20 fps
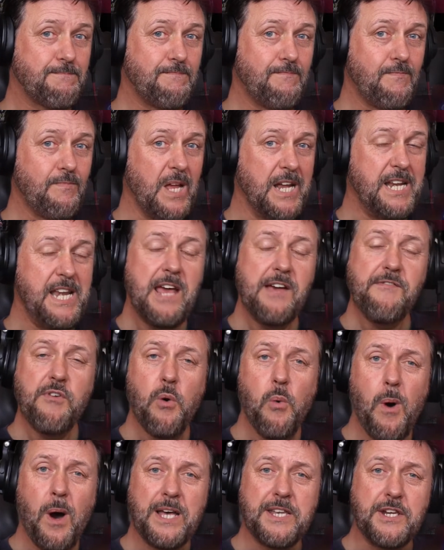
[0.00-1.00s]
never
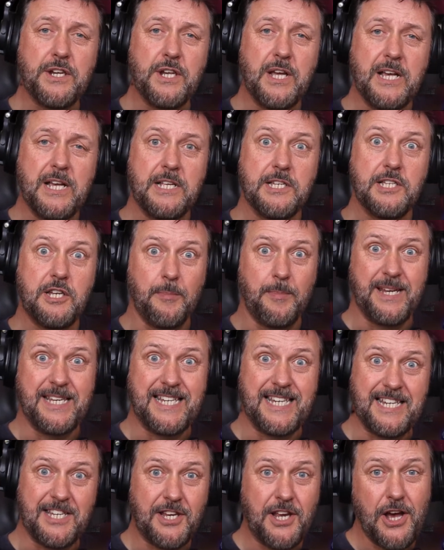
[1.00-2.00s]
one to be
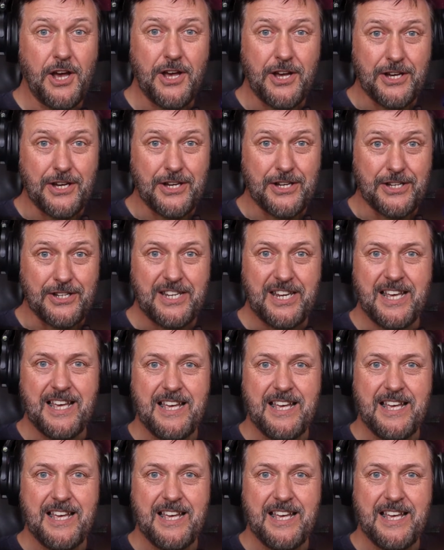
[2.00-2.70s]
deterred,